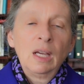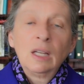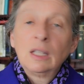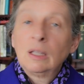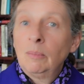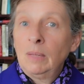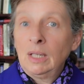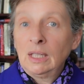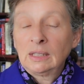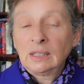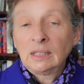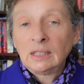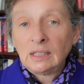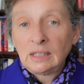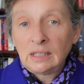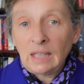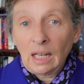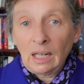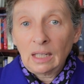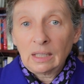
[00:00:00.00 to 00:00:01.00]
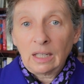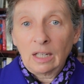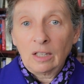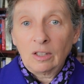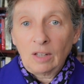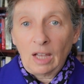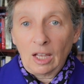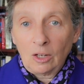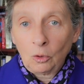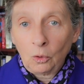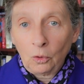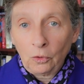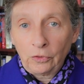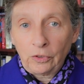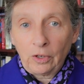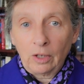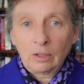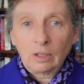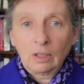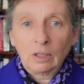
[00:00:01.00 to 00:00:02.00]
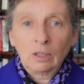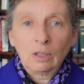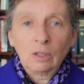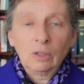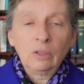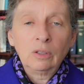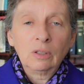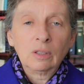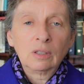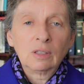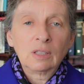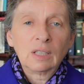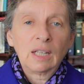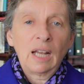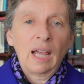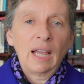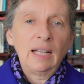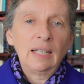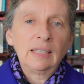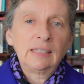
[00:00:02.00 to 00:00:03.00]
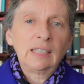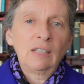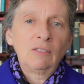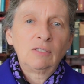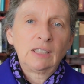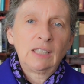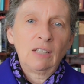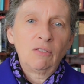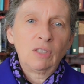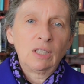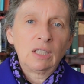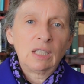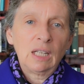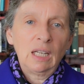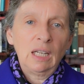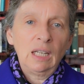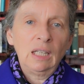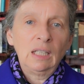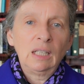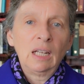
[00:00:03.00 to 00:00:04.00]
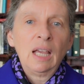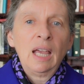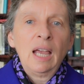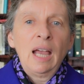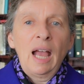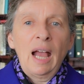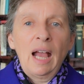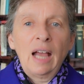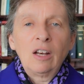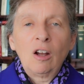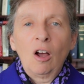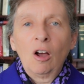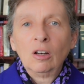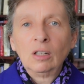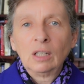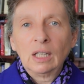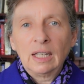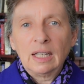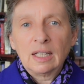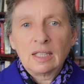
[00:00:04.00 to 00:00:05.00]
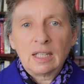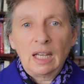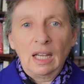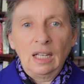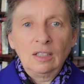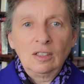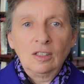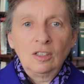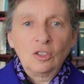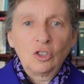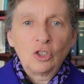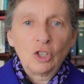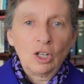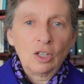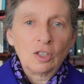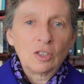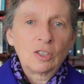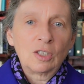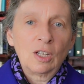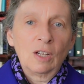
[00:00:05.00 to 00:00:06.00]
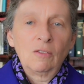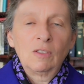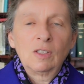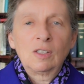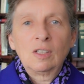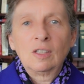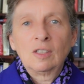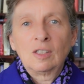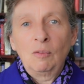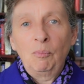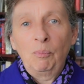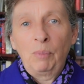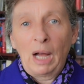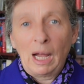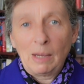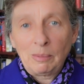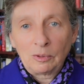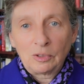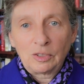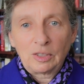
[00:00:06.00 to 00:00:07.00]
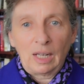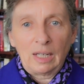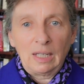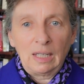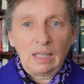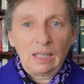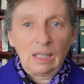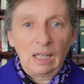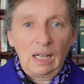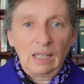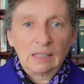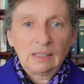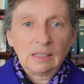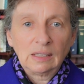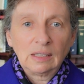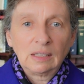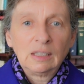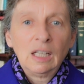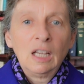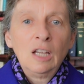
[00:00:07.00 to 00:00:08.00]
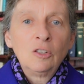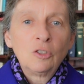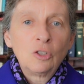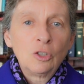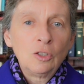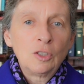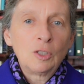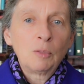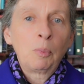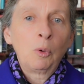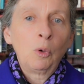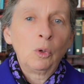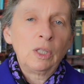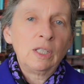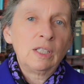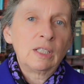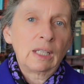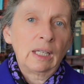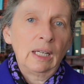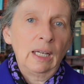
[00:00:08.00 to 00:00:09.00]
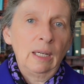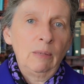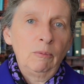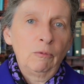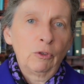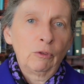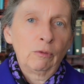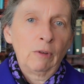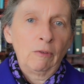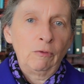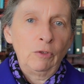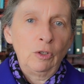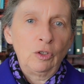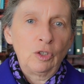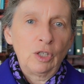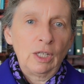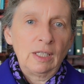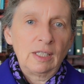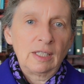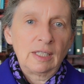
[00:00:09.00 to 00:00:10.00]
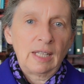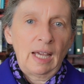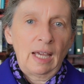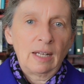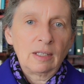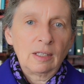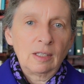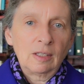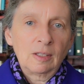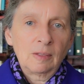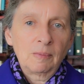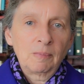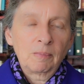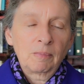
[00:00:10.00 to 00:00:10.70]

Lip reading: The minister's delegate had also concluded that ASF17 had only attended church services and Bible study classes to support his claim for refugee status.